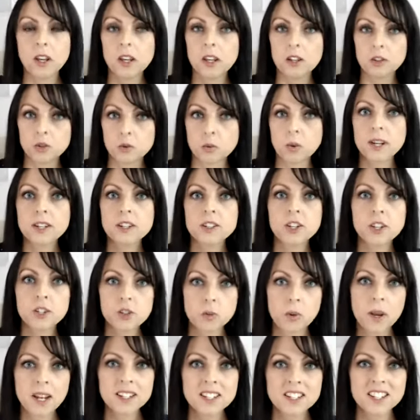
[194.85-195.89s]
In
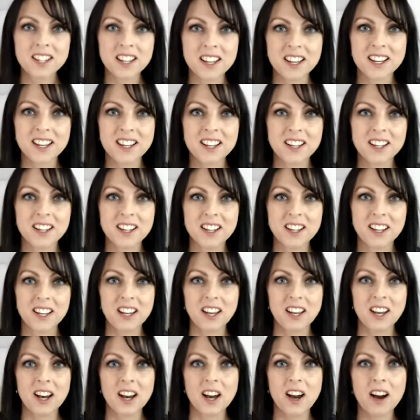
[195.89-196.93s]
2020,
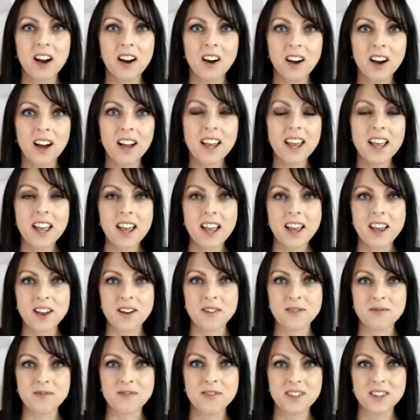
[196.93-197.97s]
I
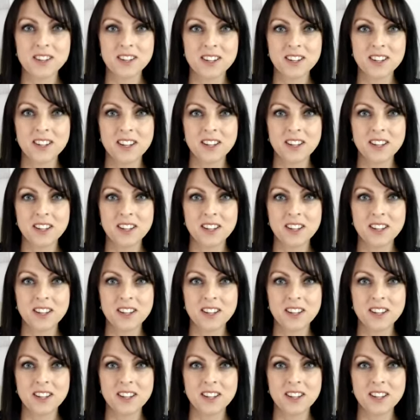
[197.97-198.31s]
am